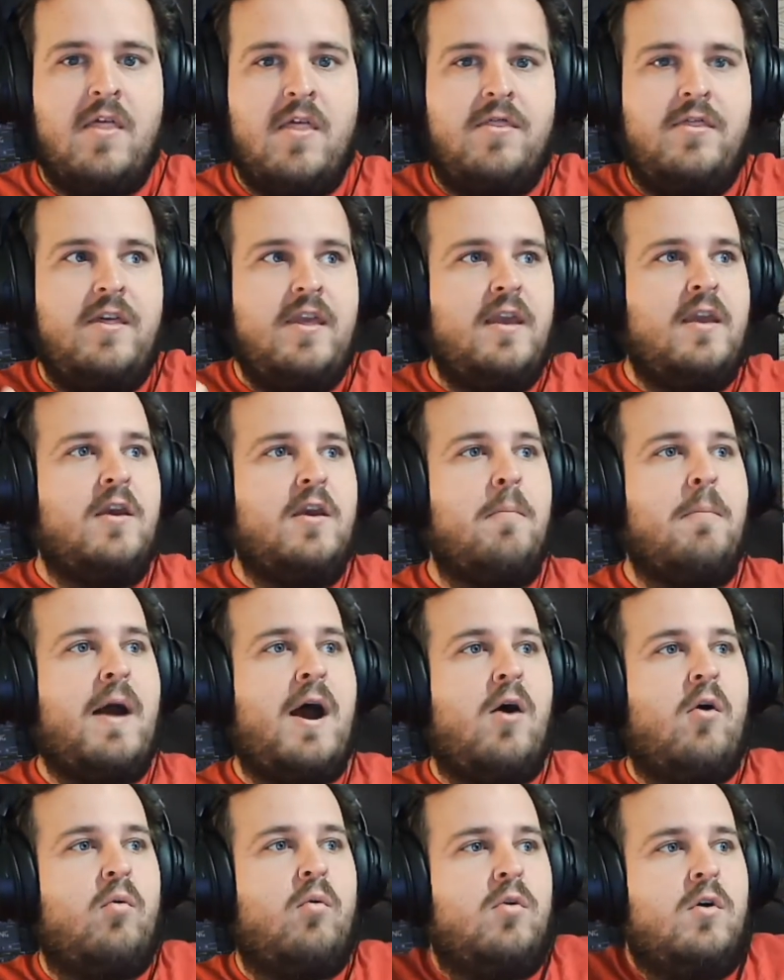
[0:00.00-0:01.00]
Think
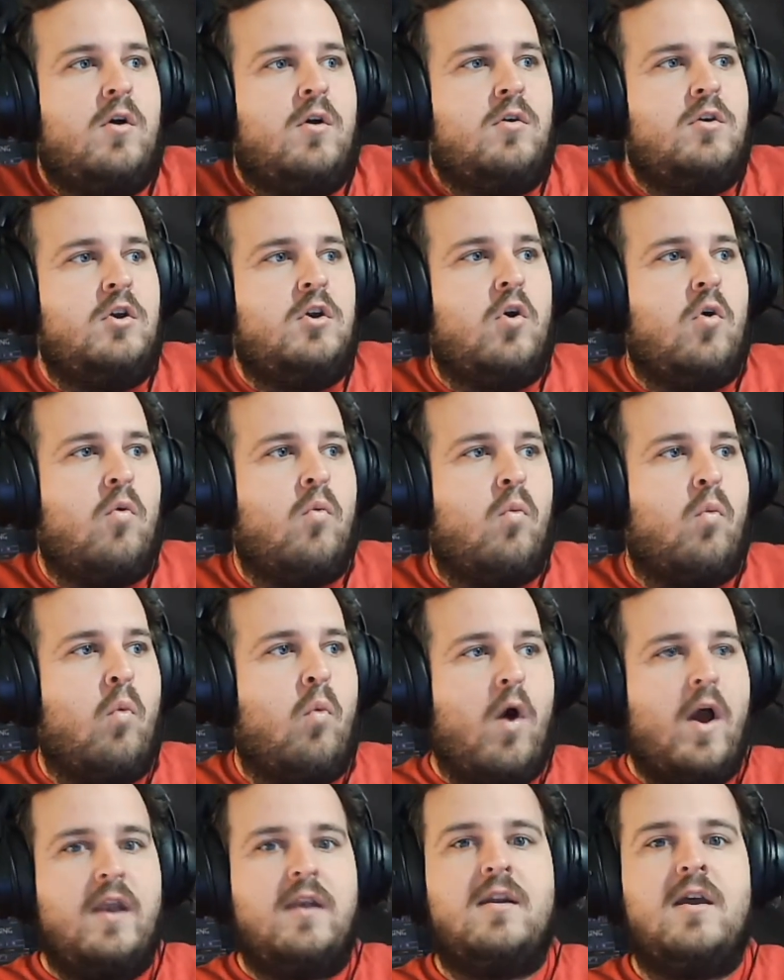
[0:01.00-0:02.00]
about
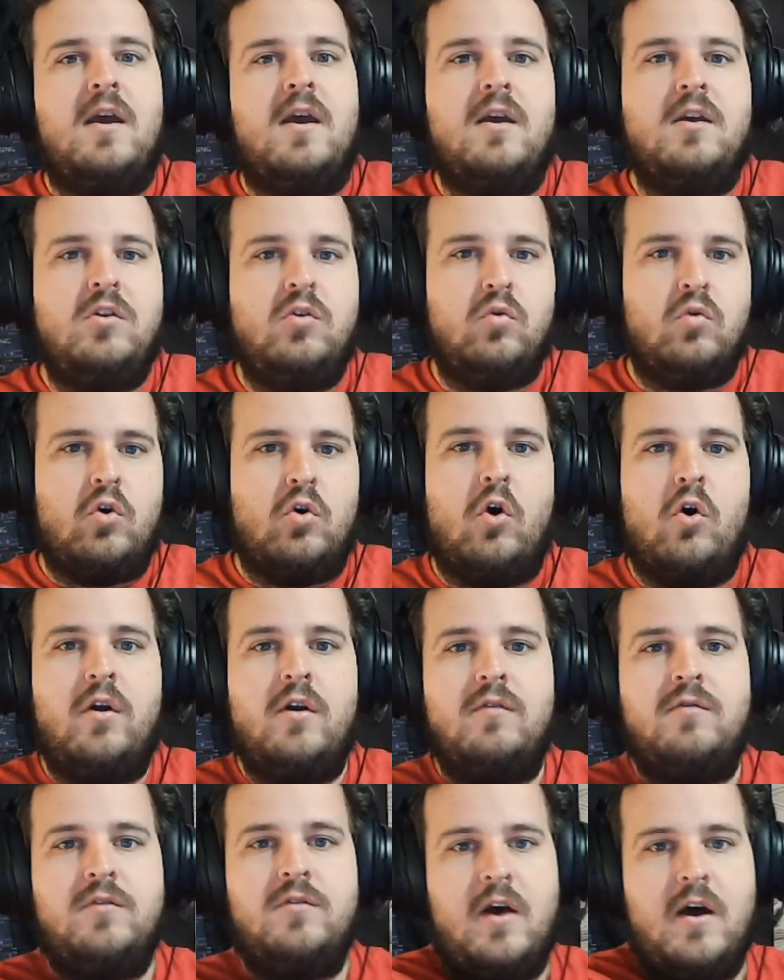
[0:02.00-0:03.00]
what you could
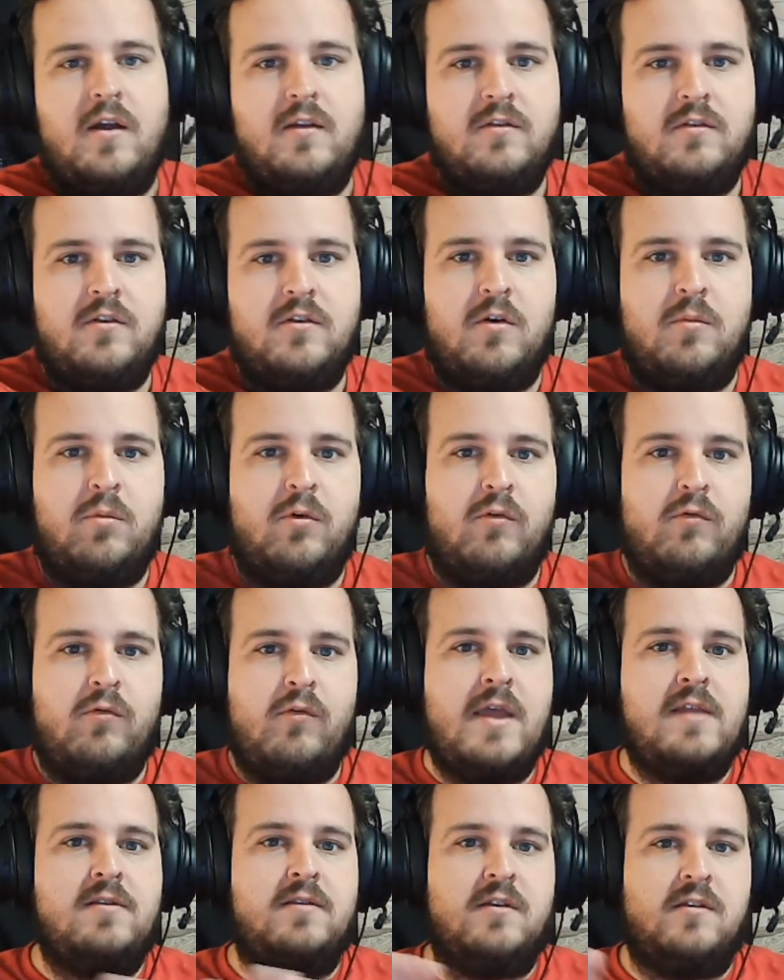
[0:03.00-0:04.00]
have done to
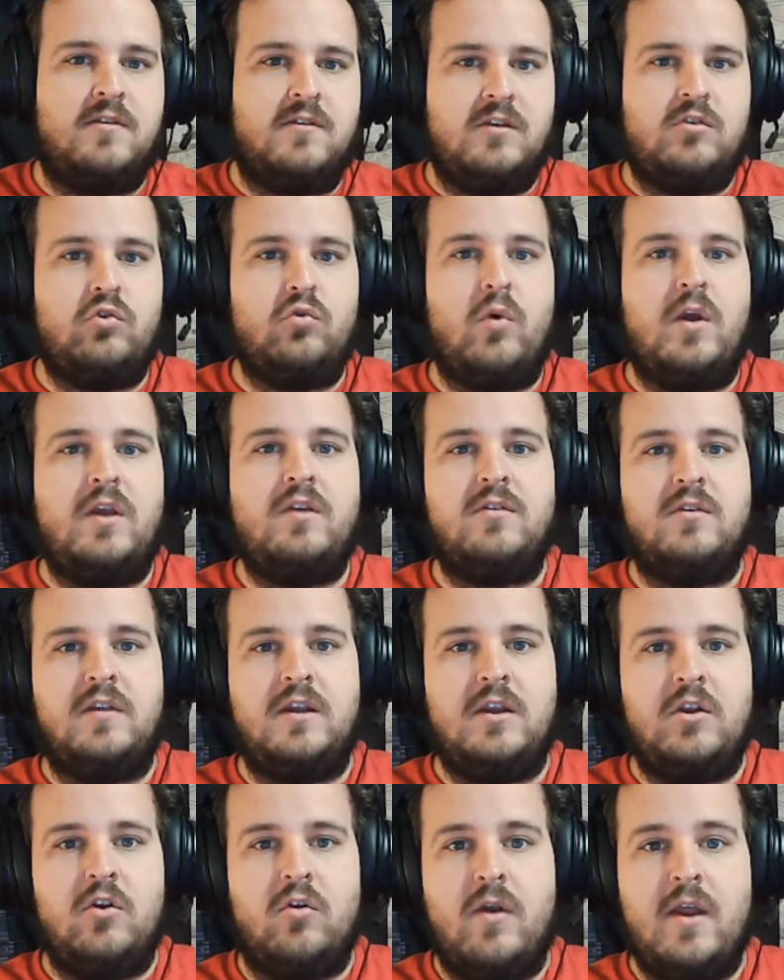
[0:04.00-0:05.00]
prevent the situation
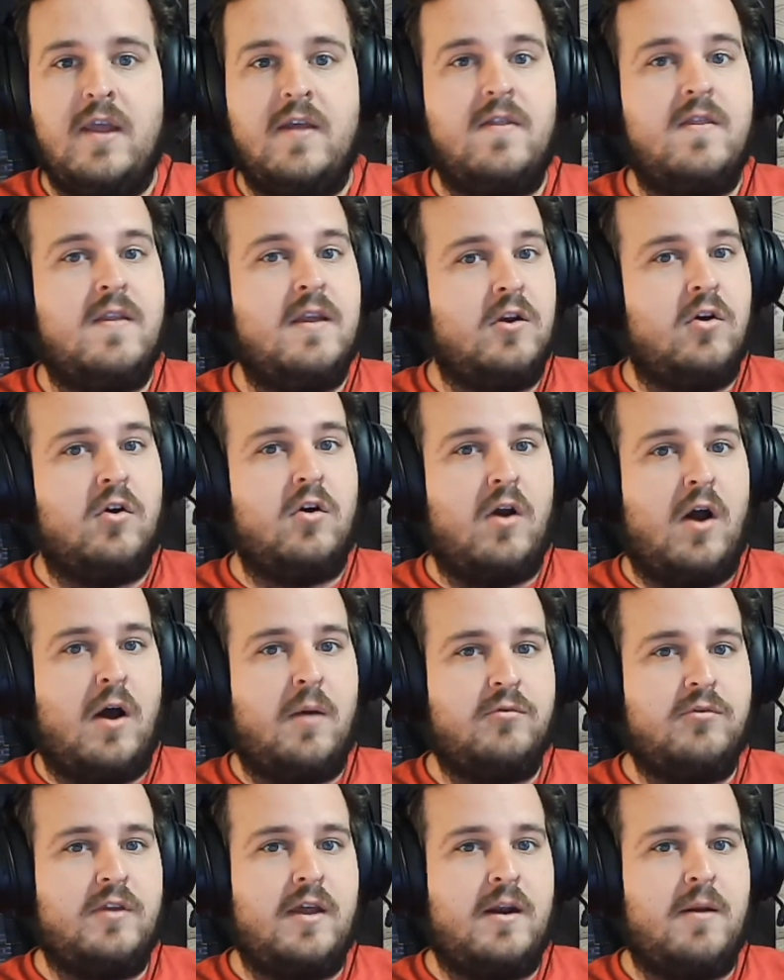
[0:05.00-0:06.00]
that you're in that you're
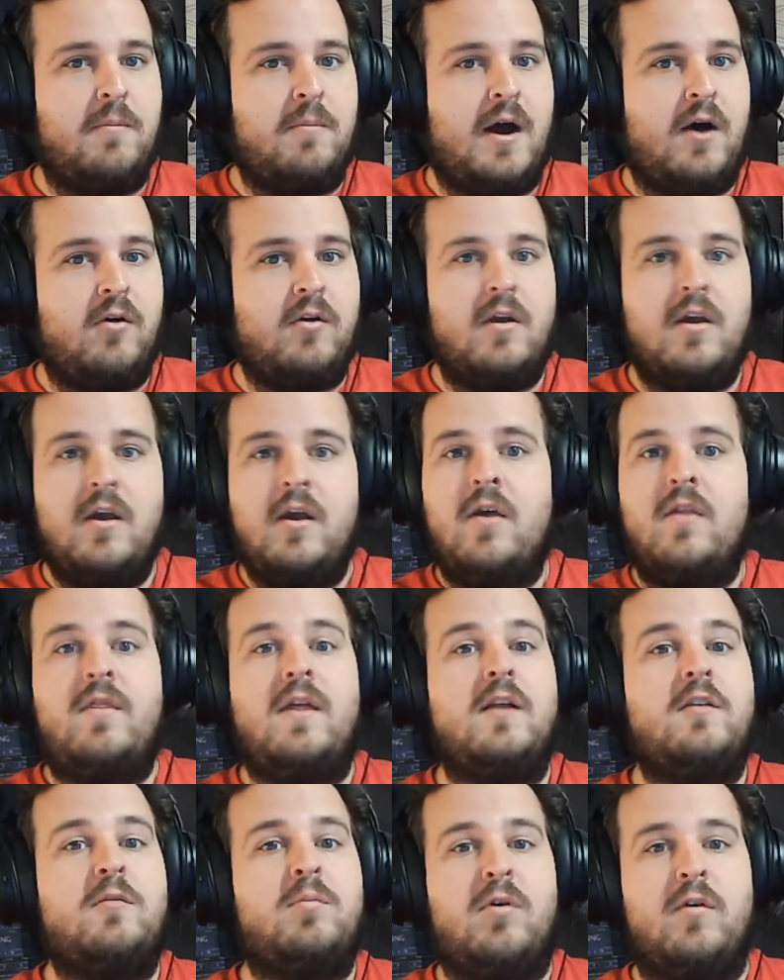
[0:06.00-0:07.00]
upset about.
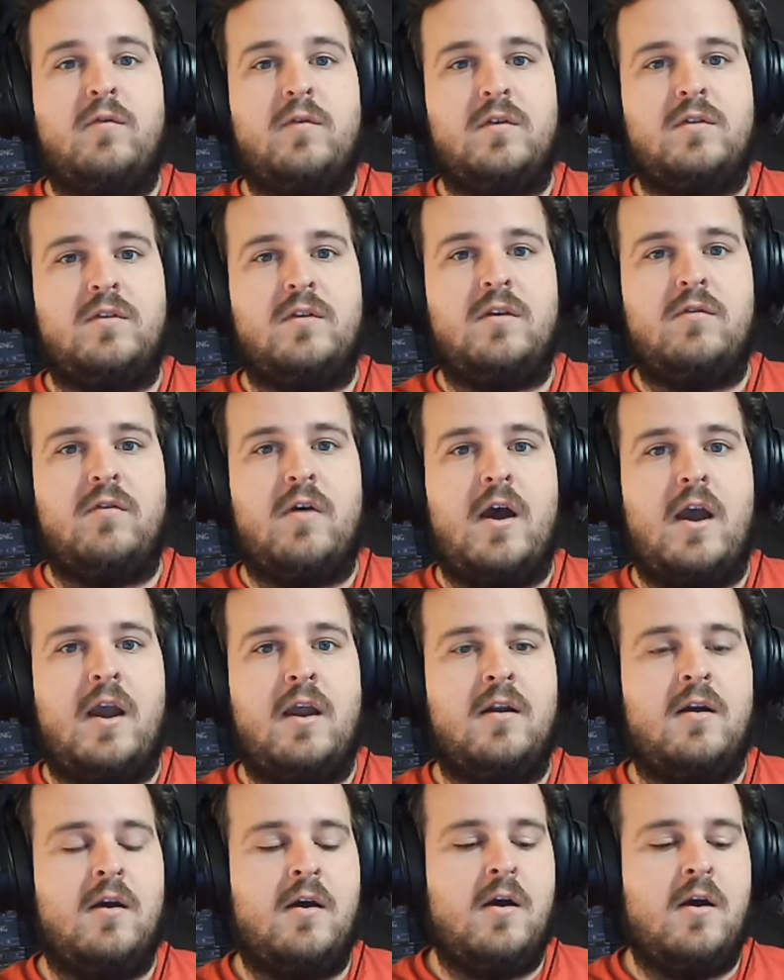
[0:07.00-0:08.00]
That's perfectly fine.